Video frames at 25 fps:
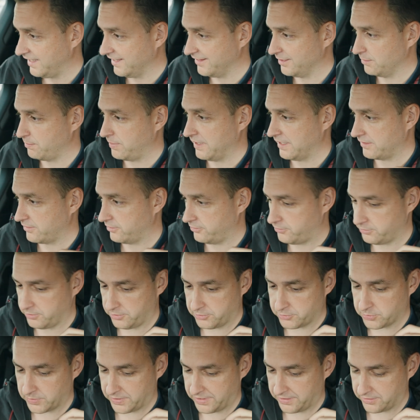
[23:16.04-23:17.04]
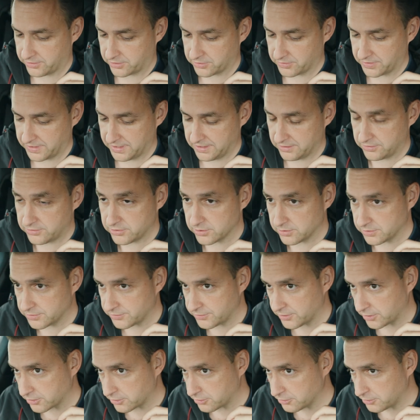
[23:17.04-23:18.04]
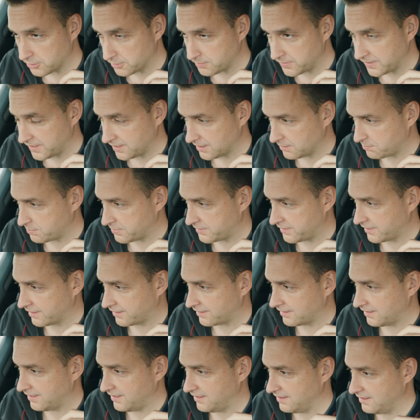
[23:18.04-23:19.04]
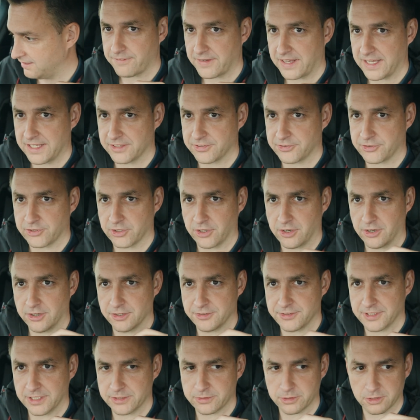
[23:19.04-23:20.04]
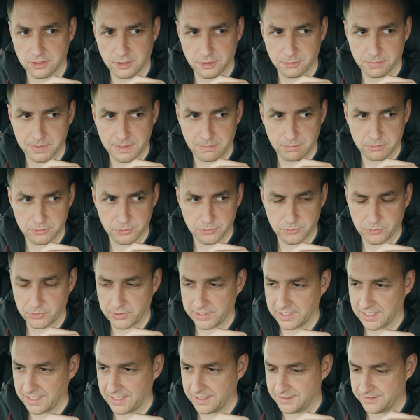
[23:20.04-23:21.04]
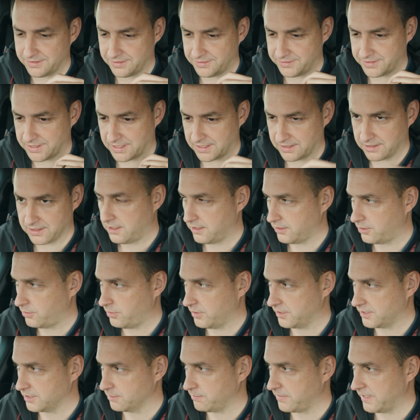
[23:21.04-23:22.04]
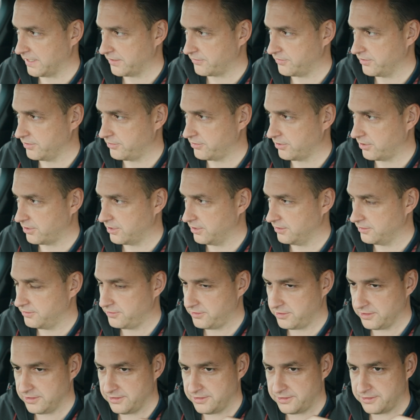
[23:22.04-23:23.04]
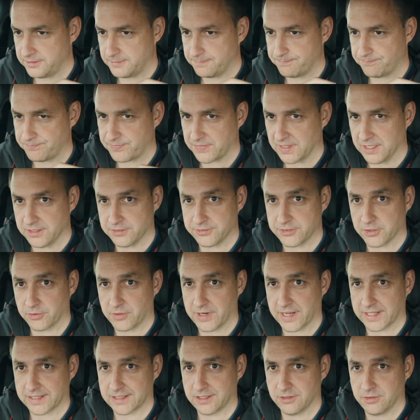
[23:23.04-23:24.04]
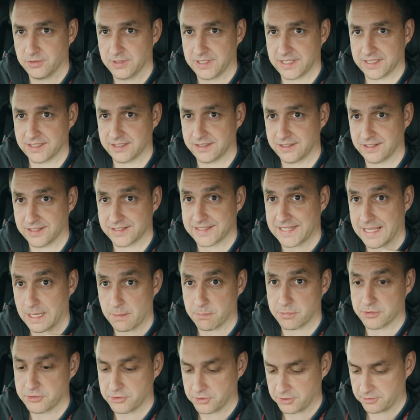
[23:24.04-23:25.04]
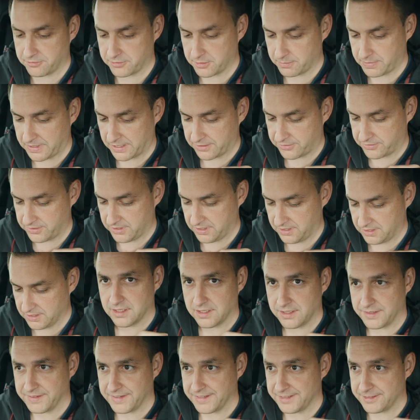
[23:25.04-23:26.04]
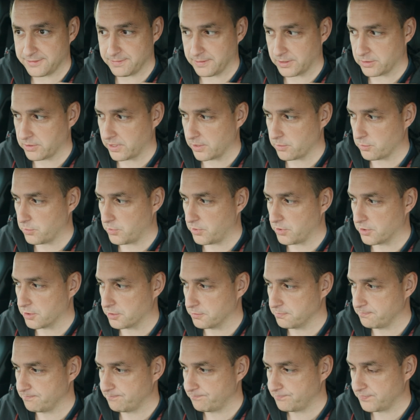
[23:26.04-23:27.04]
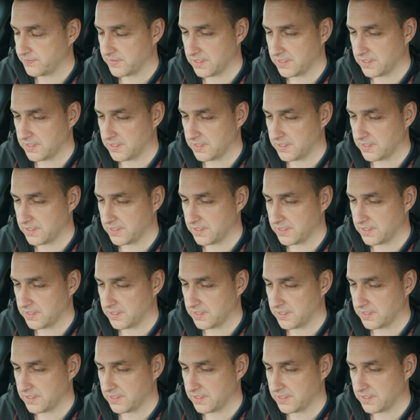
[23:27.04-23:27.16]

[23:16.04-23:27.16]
yeah, the battery's only 20 degrees, so it's not going to be a particularly fast charge. That's a lot of people don't realize, is that how quick the battery charges is directly related to the temperature of the battery. It needs to be quite warm.